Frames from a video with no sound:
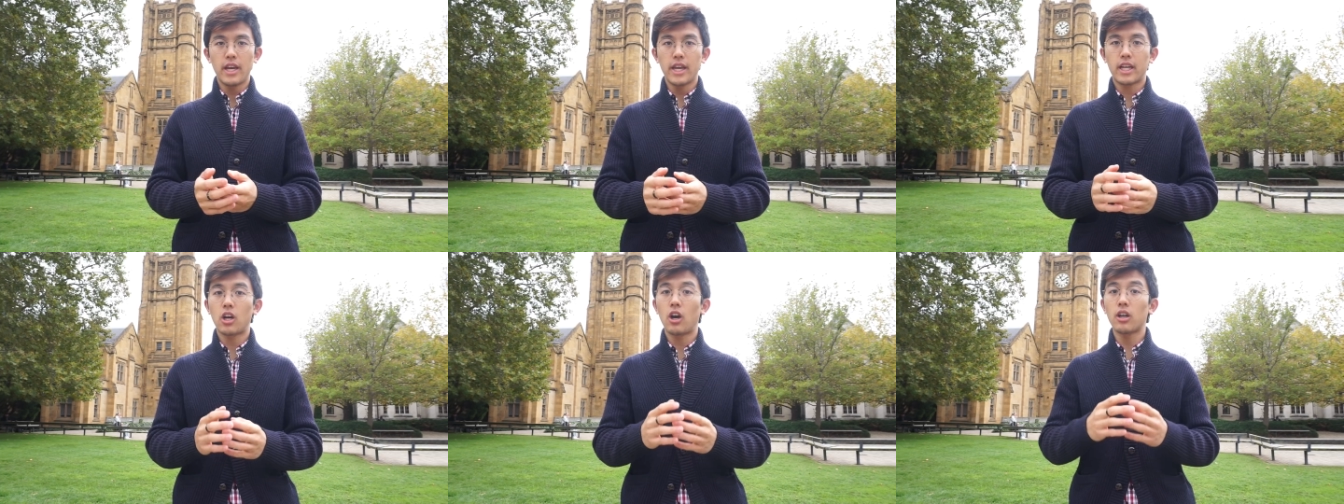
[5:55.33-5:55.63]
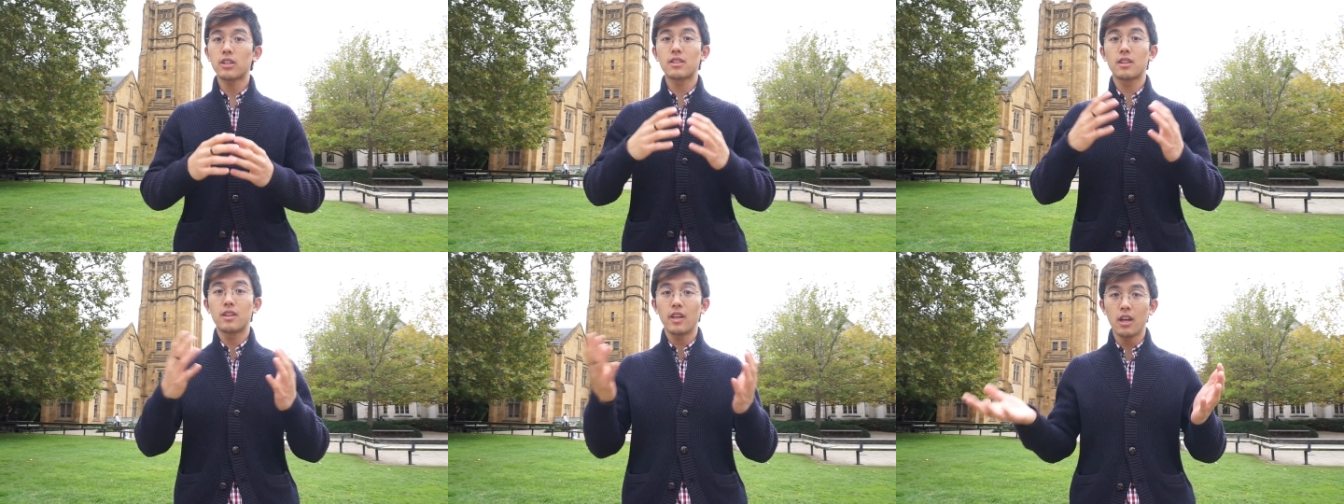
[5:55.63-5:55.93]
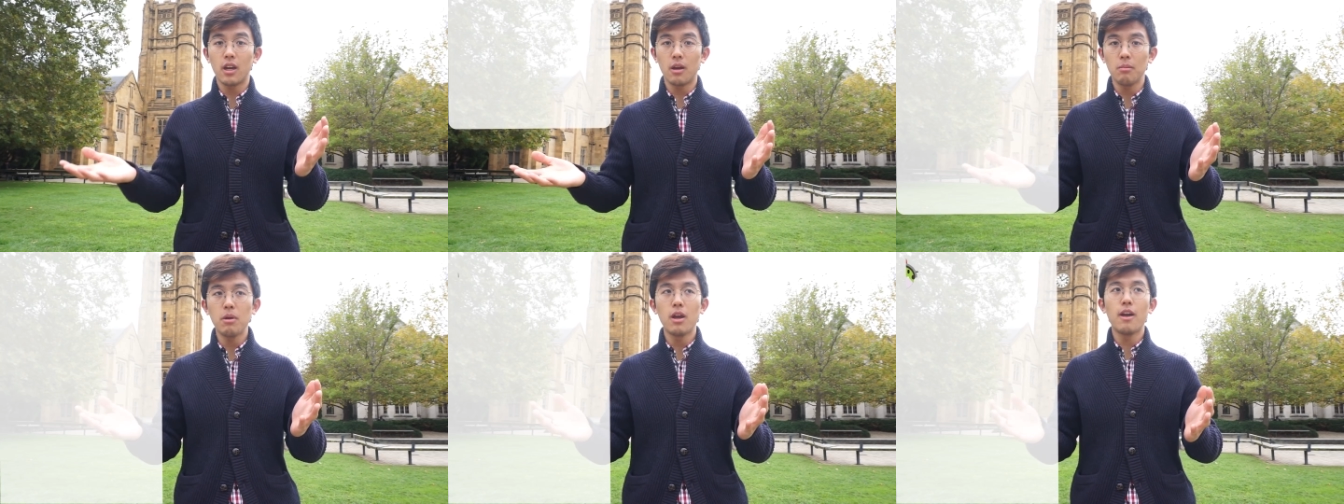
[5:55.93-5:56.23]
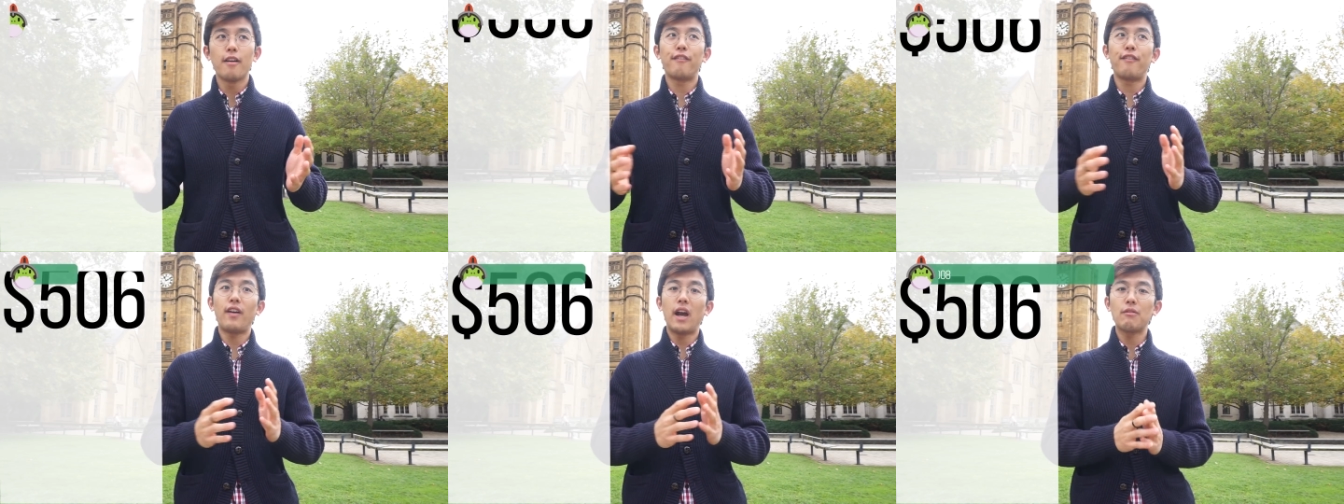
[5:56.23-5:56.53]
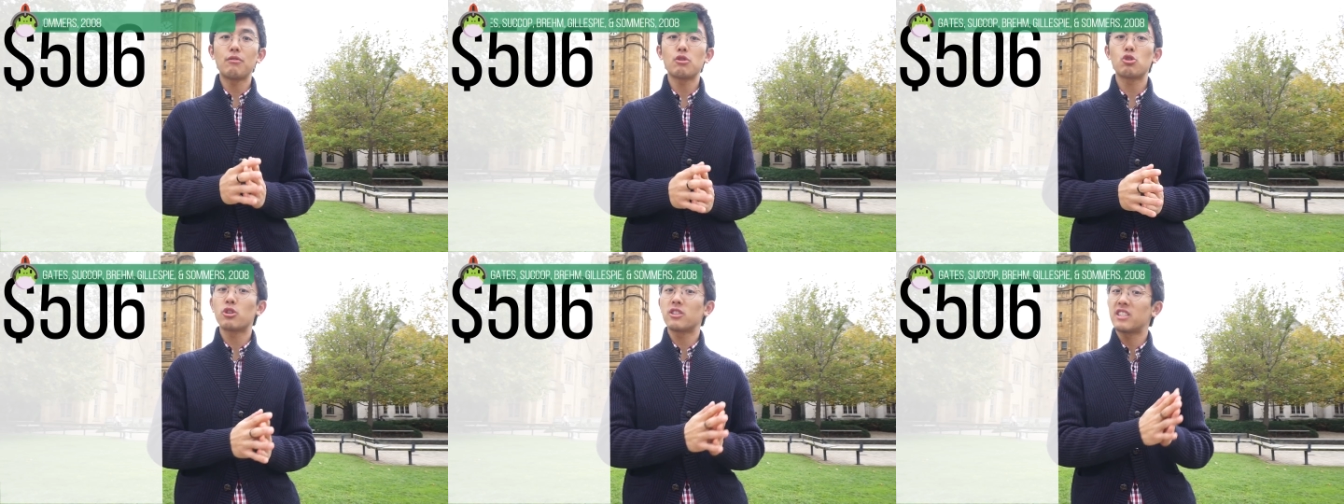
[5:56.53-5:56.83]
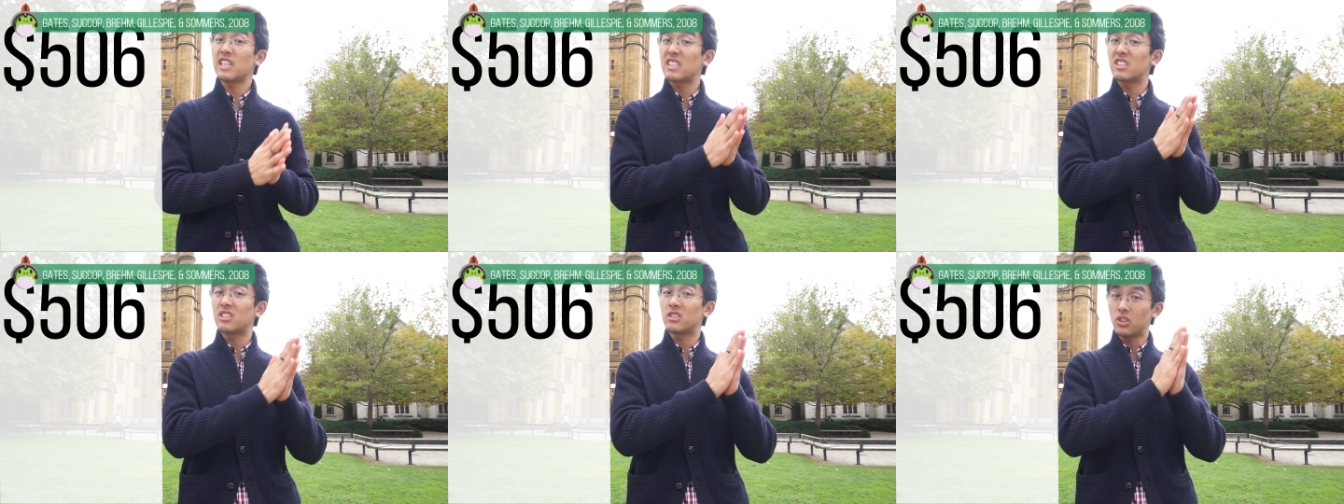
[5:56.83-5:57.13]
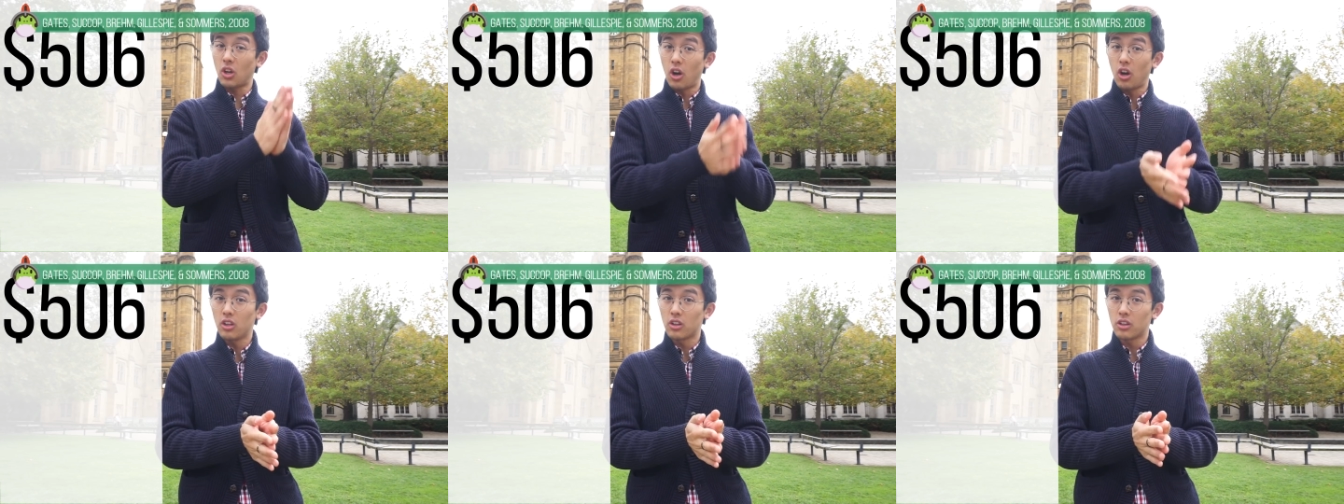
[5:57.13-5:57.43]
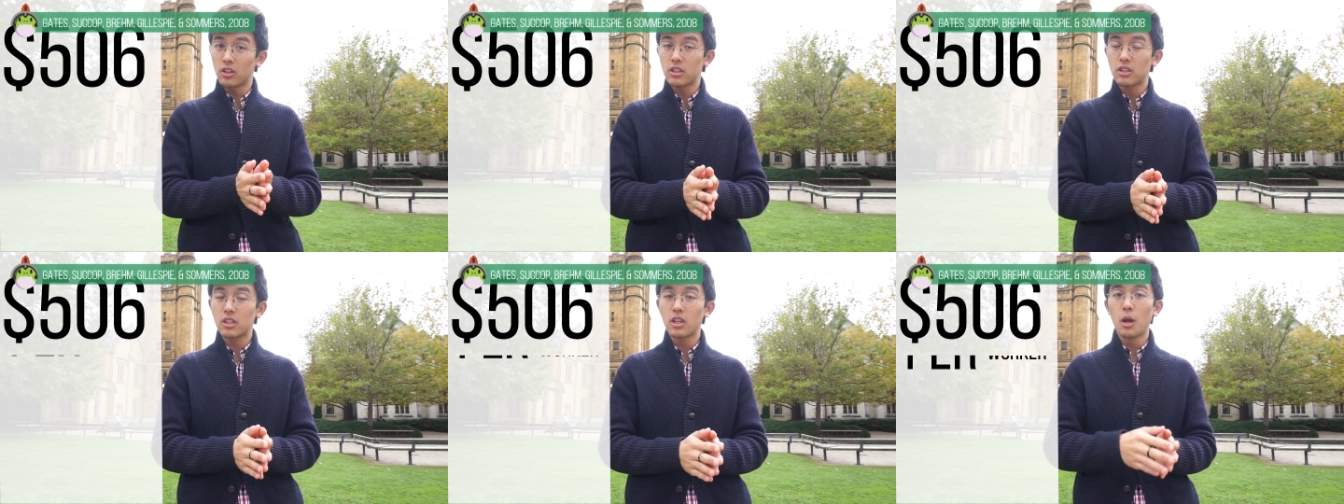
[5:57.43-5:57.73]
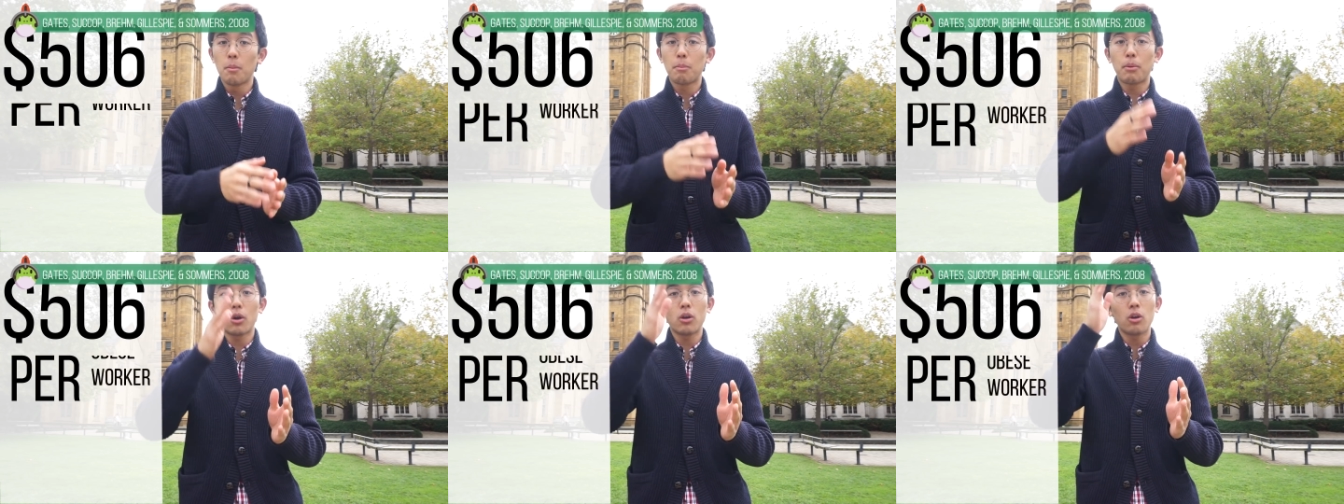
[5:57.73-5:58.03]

It costs them $506